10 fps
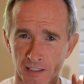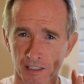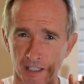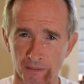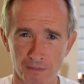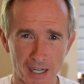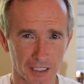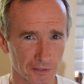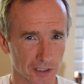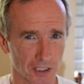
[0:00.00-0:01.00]
the
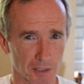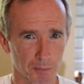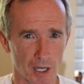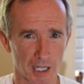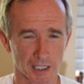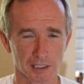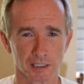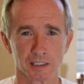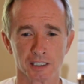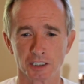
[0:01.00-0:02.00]
effectiveness of the product
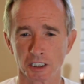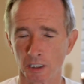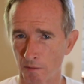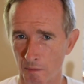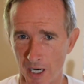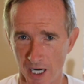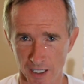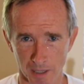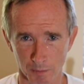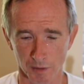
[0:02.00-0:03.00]
is determined by
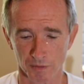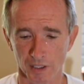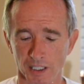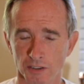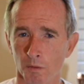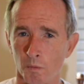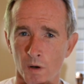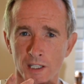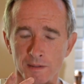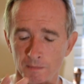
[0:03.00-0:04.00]
a number of things.
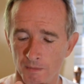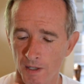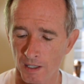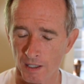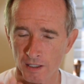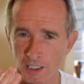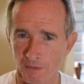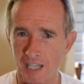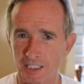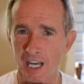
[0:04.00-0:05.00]
One, the
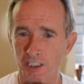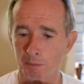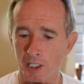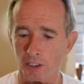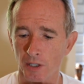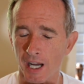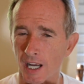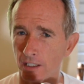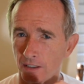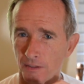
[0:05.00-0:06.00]
device has to be in your
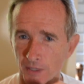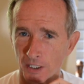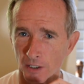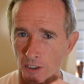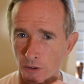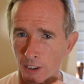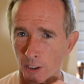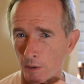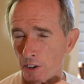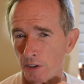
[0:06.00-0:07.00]
hand, finger on the
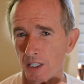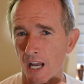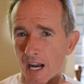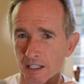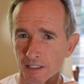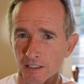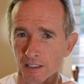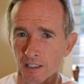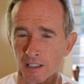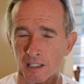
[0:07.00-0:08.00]
trigger when you're attacked.
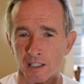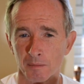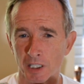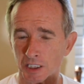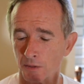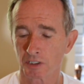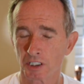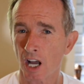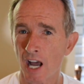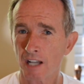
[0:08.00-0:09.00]
Because if
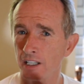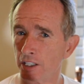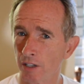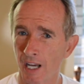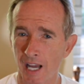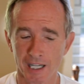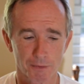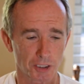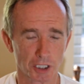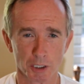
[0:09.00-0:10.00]
it's not in your hand, if
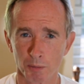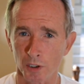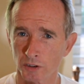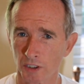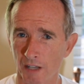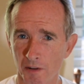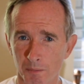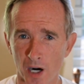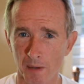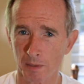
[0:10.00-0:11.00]
it's in your purse, glove
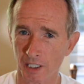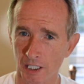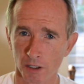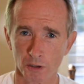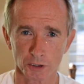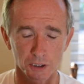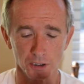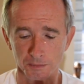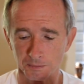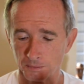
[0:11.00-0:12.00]
compartment, in a
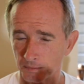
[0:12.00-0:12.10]
holster,